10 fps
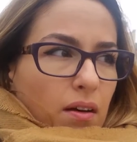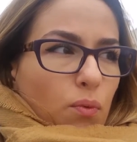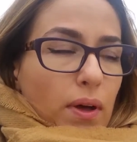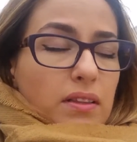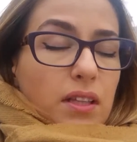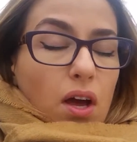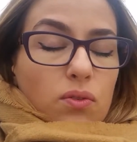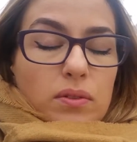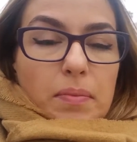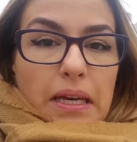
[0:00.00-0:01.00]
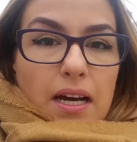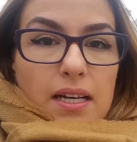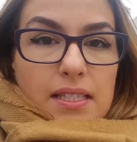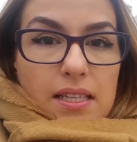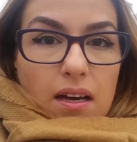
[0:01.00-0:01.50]
well known
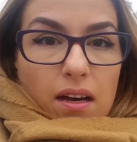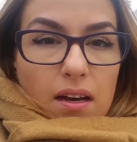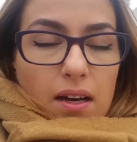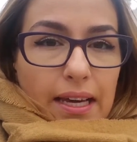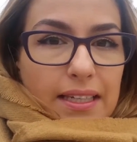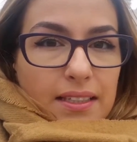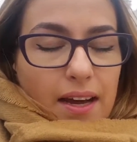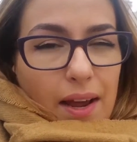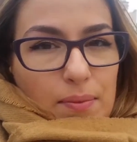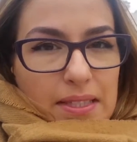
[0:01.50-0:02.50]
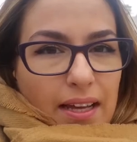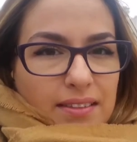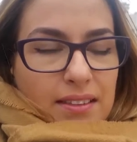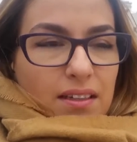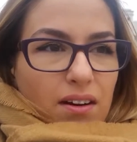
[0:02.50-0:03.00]
because in times that
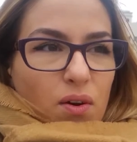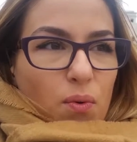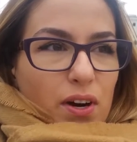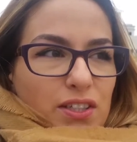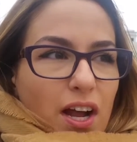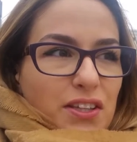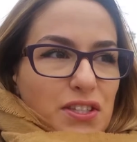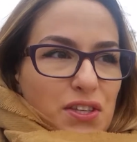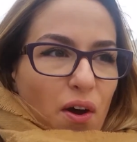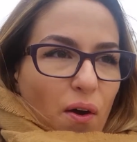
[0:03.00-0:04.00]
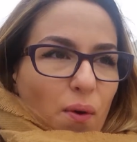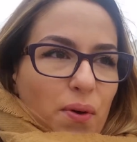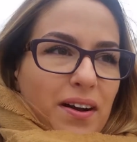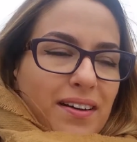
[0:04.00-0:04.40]
were not so